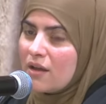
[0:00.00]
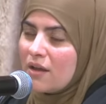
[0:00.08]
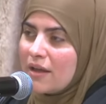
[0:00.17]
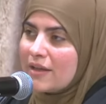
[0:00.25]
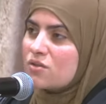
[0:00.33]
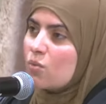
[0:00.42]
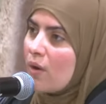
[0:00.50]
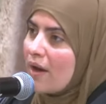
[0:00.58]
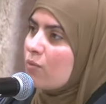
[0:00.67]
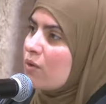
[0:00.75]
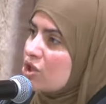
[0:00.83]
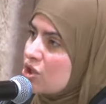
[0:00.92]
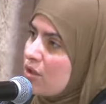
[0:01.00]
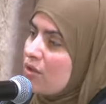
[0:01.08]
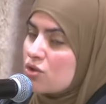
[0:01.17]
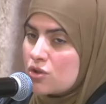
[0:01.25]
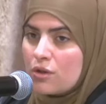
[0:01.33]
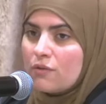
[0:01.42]
is one which
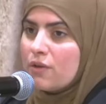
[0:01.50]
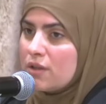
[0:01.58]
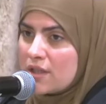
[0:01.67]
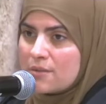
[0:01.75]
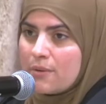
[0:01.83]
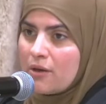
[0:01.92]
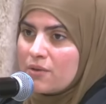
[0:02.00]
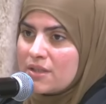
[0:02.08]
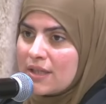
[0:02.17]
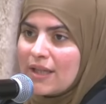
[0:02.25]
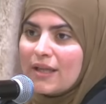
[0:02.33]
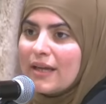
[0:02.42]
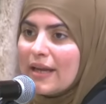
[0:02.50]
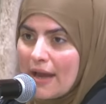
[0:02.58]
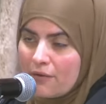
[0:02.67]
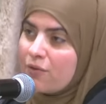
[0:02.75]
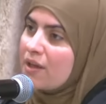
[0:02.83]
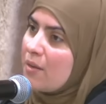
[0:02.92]
shouldn't serve Allah subhanahu wa ta'ala in
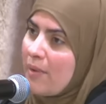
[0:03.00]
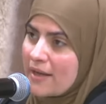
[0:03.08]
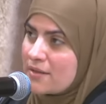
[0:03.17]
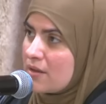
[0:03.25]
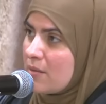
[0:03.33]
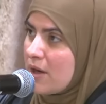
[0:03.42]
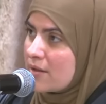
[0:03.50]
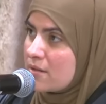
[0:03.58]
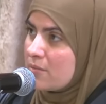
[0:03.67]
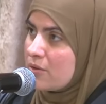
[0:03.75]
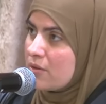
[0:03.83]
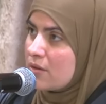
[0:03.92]
every capacity possible.